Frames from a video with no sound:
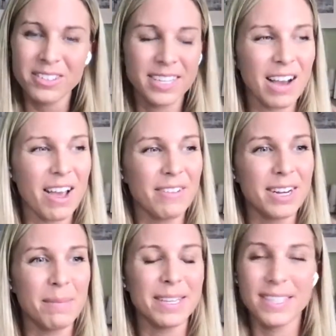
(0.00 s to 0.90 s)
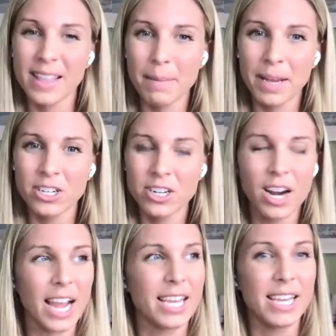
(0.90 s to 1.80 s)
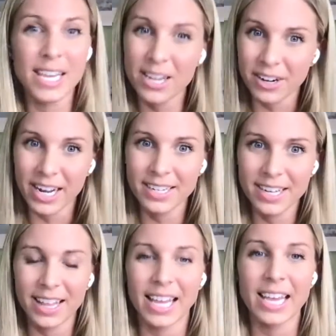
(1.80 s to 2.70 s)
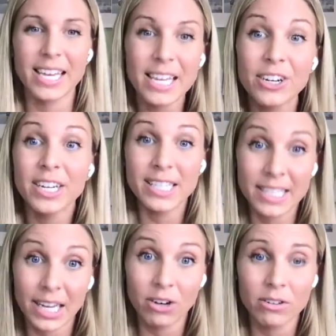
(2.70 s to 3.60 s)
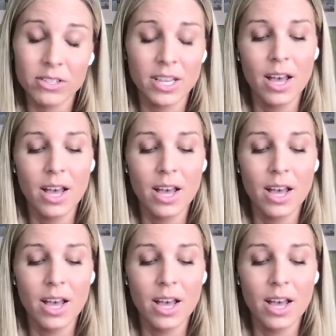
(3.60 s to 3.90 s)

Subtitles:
And now every time I see that picture, I hear it. Like I hear his giggles.